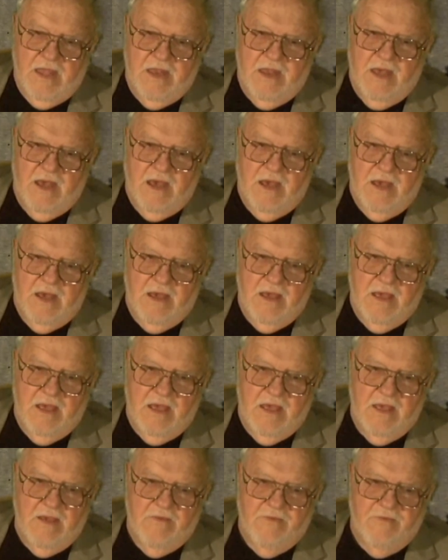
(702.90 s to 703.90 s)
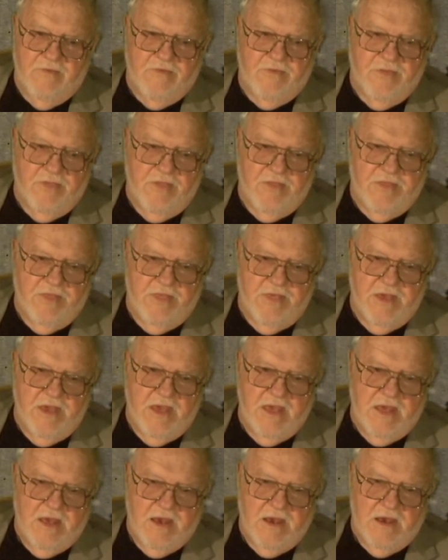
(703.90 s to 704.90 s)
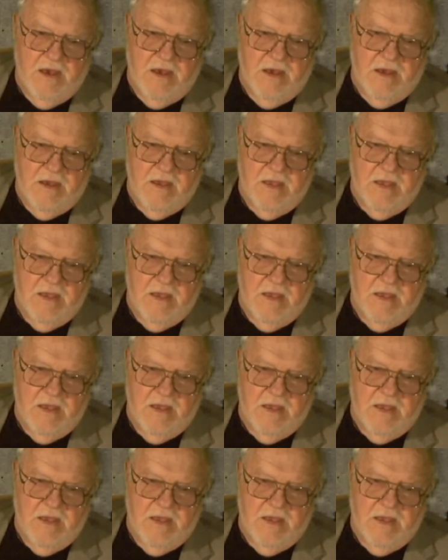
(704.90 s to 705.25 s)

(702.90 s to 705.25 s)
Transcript: And if the